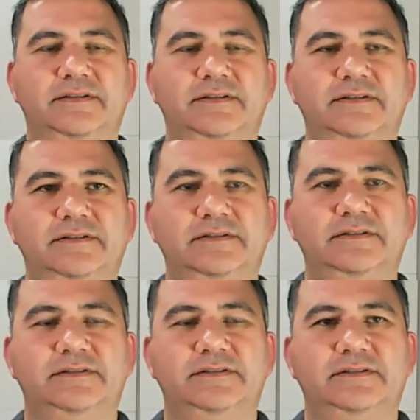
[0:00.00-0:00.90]

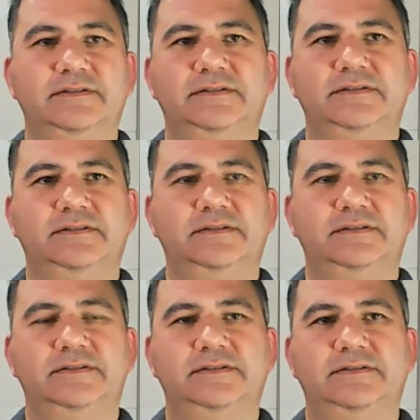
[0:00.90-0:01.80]

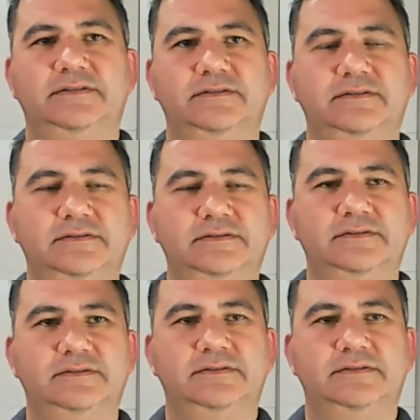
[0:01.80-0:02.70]

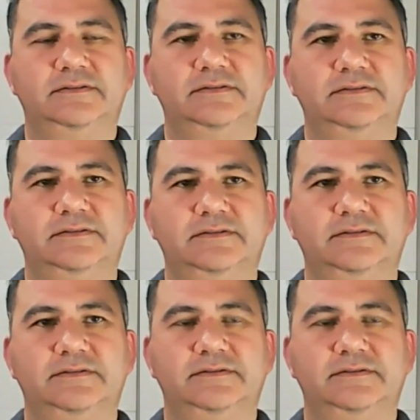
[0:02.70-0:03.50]
No words are spoken by the person on screen.